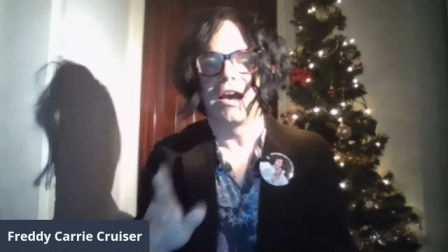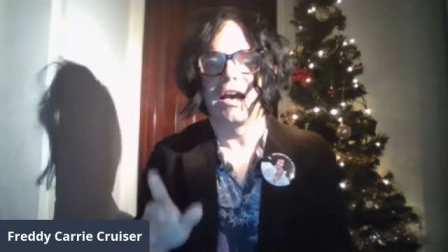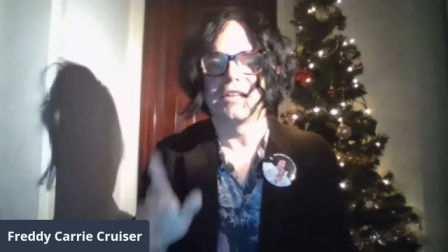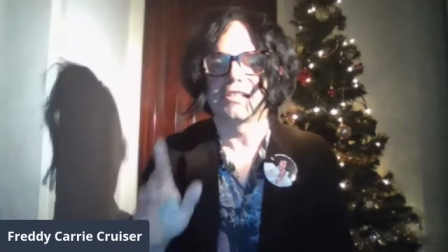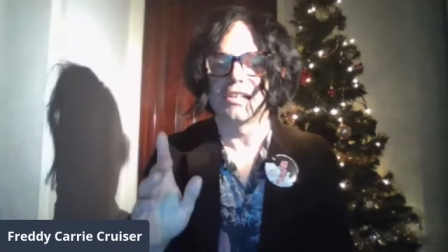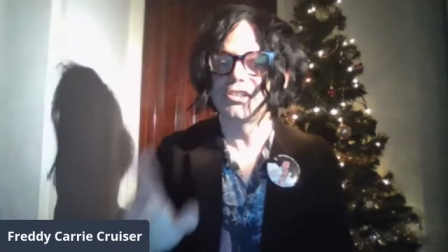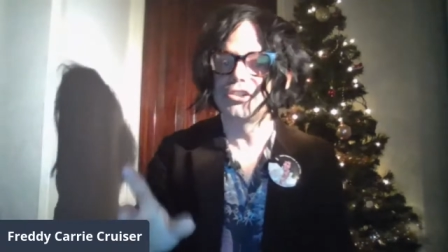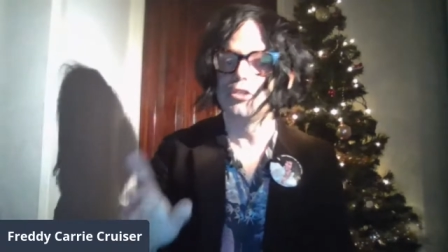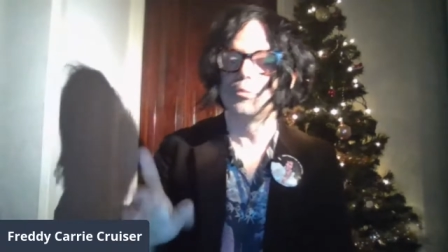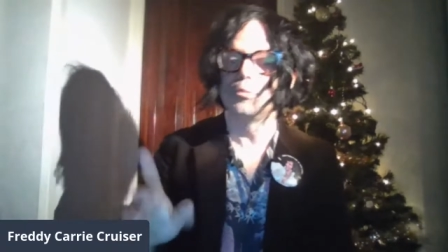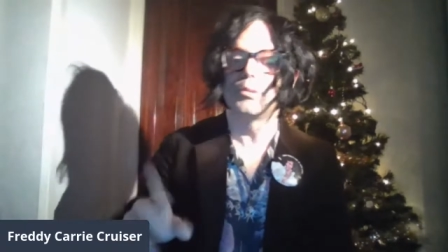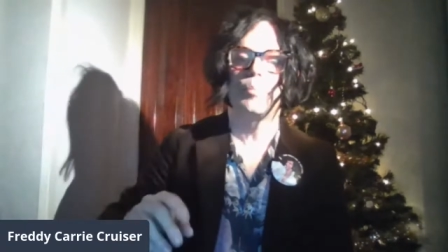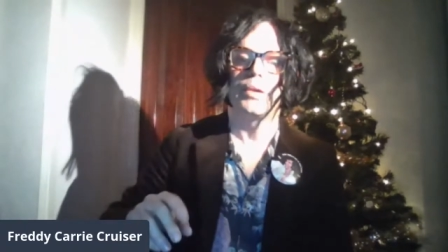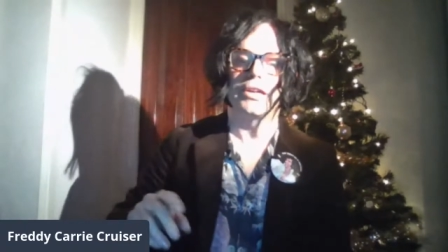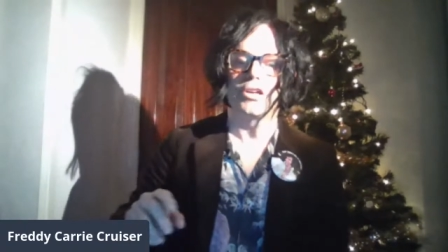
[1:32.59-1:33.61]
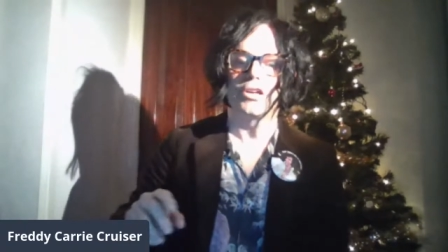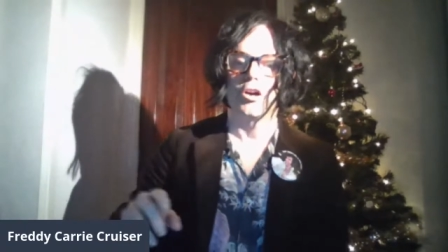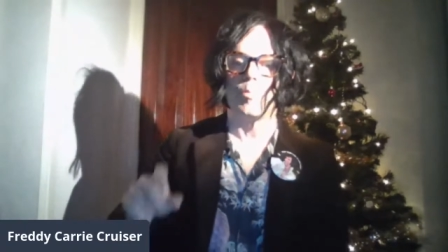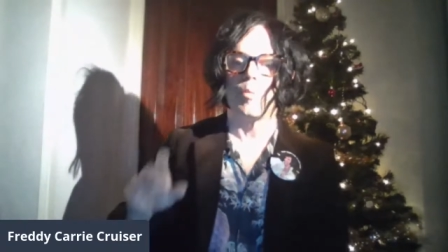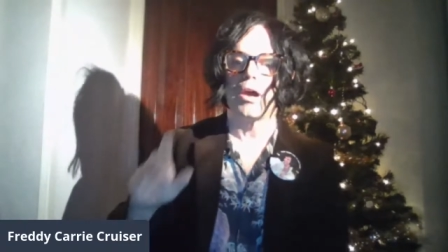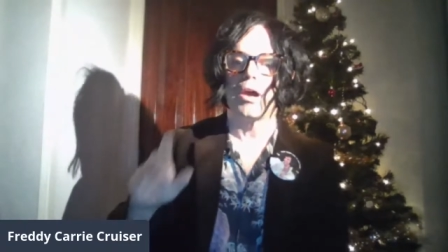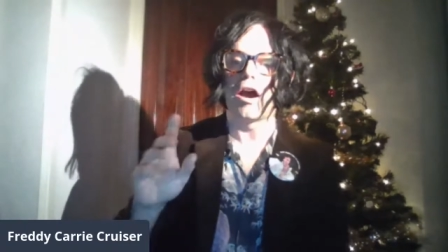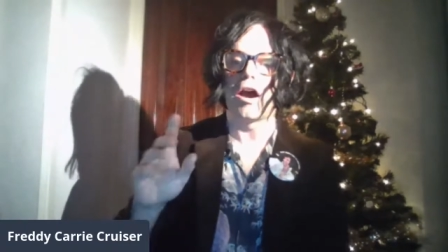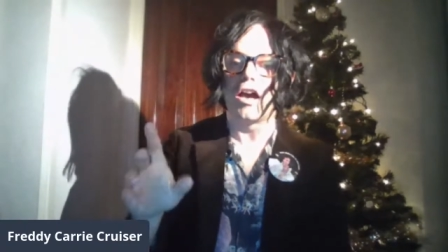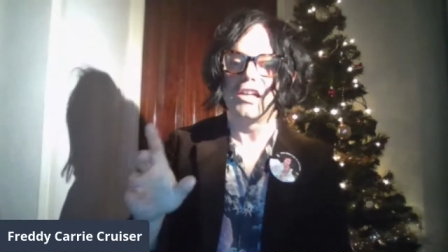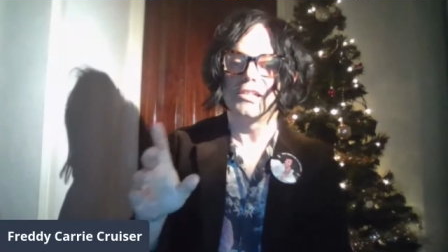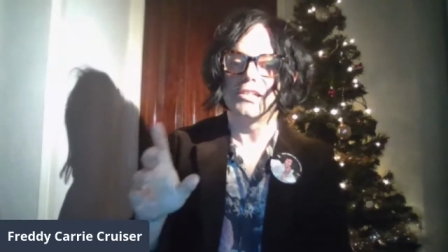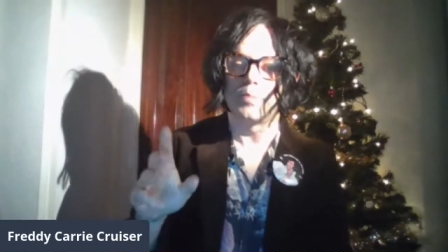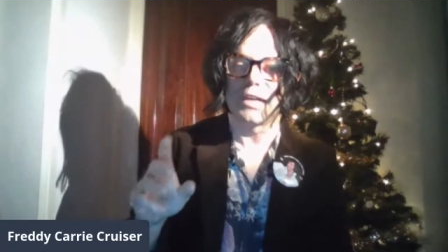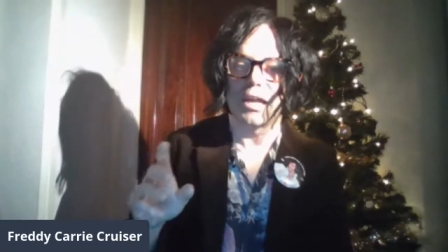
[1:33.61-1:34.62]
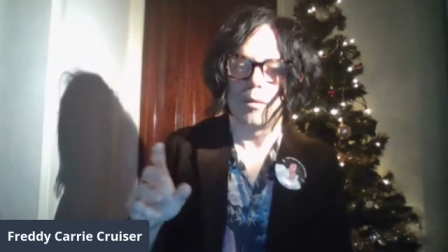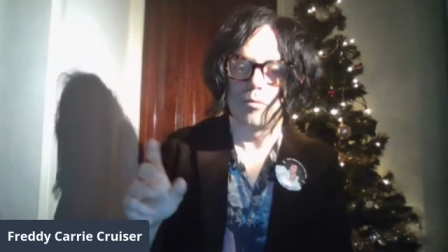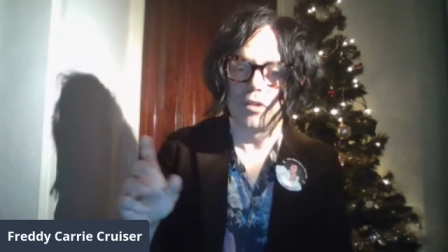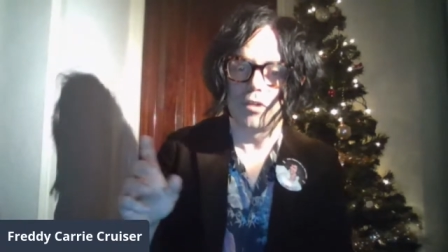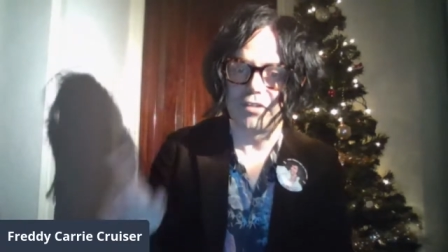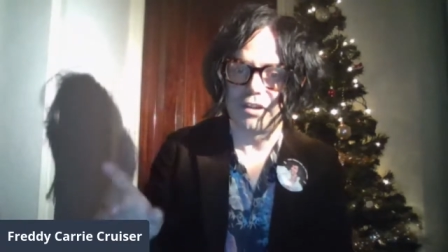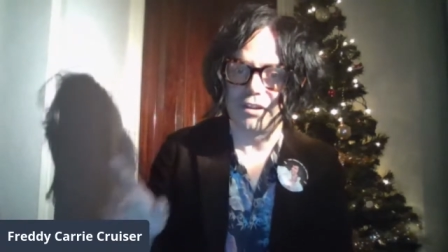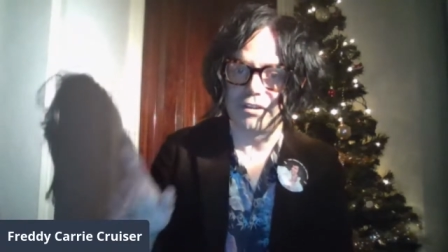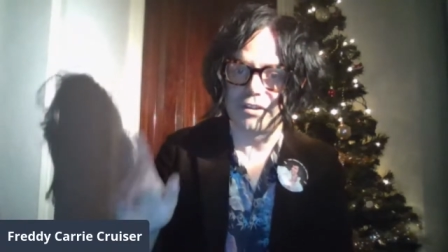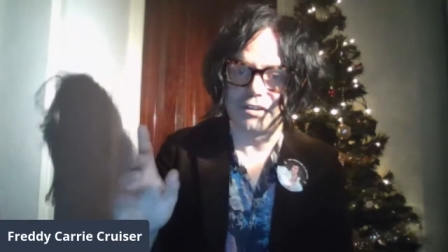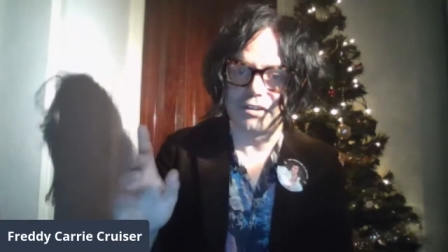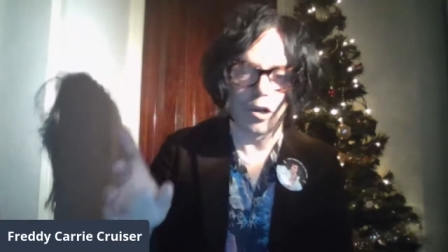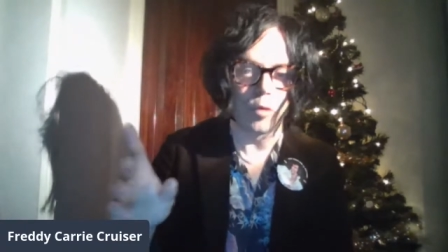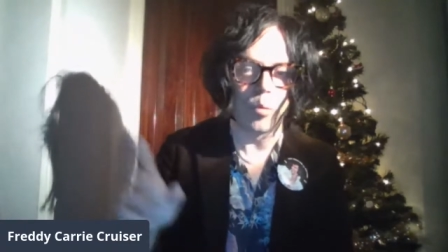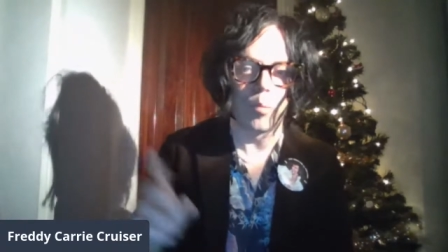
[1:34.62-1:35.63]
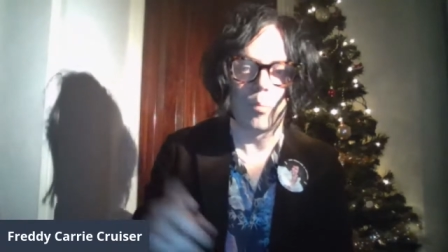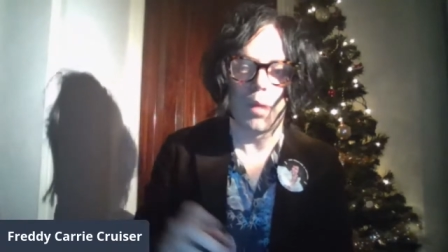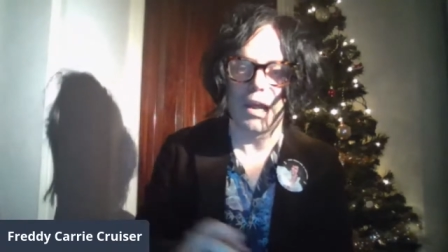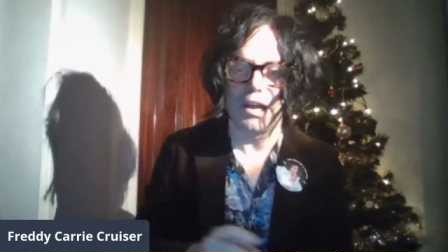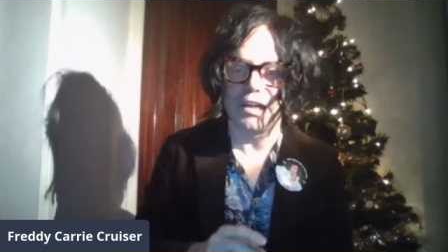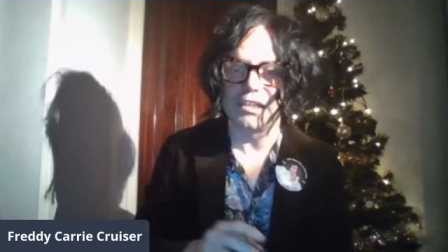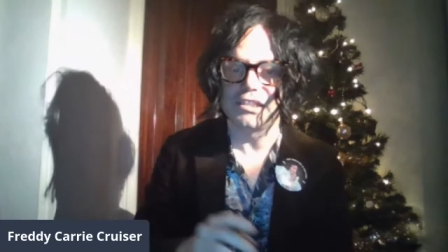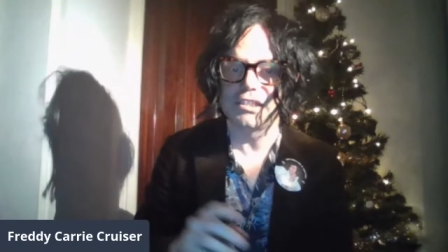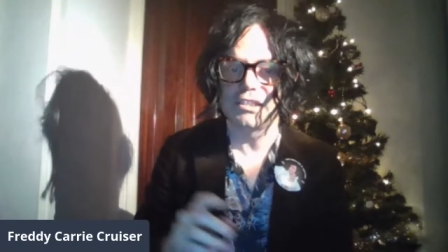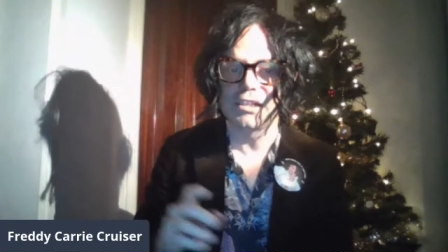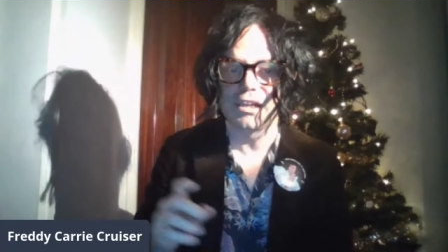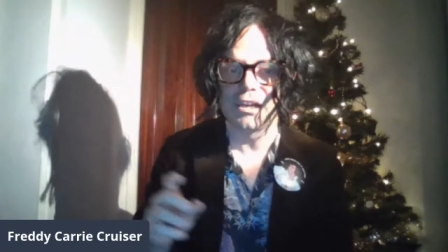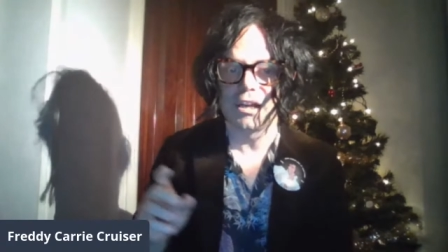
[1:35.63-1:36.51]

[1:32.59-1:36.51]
as I stooped to pick up, my eyes became riveted to the open page,